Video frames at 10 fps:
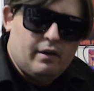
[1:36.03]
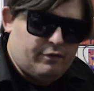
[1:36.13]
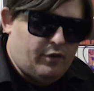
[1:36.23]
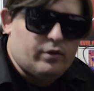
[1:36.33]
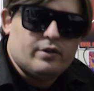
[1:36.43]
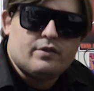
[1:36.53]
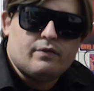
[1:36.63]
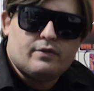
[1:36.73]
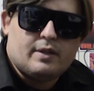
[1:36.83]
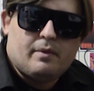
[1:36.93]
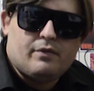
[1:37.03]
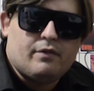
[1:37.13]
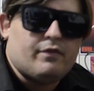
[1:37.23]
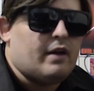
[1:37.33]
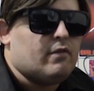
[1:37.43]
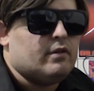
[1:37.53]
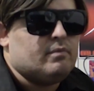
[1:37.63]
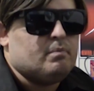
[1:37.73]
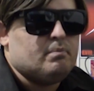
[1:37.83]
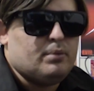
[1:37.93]
photos of some of your favorite
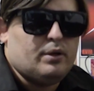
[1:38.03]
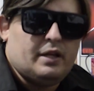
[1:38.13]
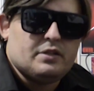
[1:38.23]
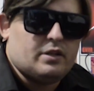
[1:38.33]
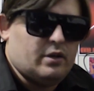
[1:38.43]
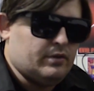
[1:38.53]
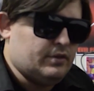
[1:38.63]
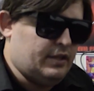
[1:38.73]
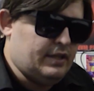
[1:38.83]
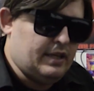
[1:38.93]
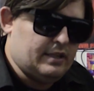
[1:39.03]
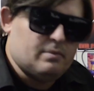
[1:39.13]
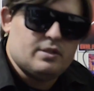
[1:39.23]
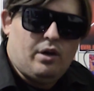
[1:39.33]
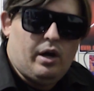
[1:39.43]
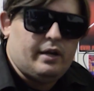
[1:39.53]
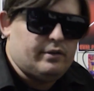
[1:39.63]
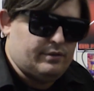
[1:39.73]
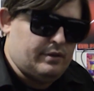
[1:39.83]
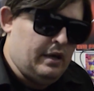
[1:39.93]
burlesque girls, and you could get them signed,
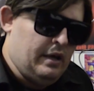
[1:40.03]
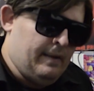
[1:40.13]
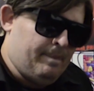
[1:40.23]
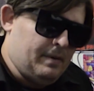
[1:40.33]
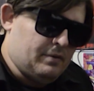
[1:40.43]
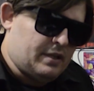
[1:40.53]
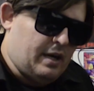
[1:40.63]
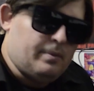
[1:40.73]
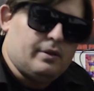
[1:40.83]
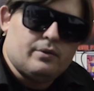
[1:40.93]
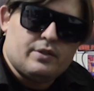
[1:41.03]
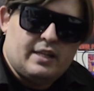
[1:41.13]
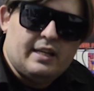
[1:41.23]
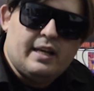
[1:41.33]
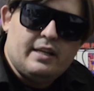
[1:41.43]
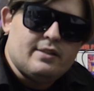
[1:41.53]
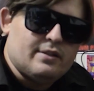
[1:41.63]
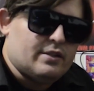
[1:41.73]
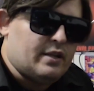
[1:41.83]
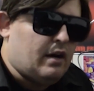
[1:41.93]
and there was a couple little CDs and
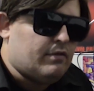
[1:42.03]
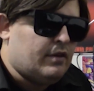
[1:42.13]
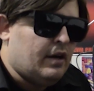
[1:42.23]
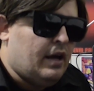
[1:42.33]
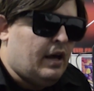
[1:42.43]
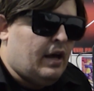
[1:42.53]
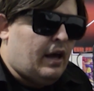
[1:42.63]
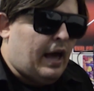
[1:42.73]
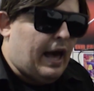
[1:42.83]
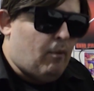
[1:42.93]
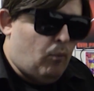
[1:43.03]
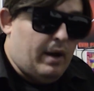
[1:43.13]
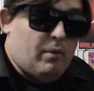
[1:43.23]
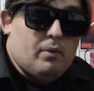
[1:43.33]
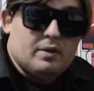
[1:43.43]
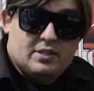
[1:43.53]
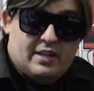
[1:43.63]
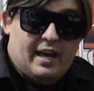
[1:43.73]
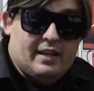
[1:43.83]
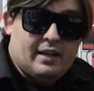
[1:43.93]
stuff. And where we were
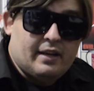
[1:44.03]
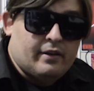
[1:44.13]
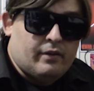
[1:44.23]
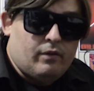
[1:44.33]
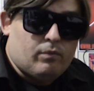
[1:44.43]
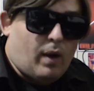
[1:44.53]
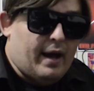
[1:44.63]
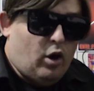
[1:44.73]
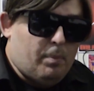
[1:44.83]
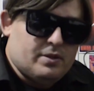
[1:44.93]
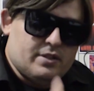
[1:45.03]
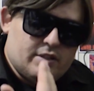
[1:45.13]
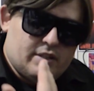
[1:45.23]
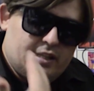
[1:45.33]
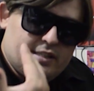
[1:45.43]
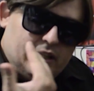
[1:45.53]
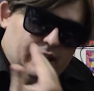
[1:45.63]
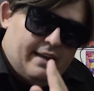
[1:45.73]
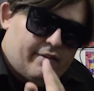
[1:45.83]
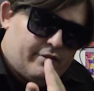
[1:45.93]
standing, right opposite, so there's the
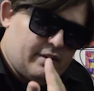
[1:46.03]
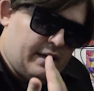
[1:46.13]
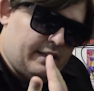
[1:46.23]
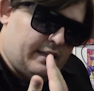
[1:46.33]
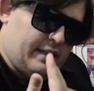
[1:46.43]
lift, and then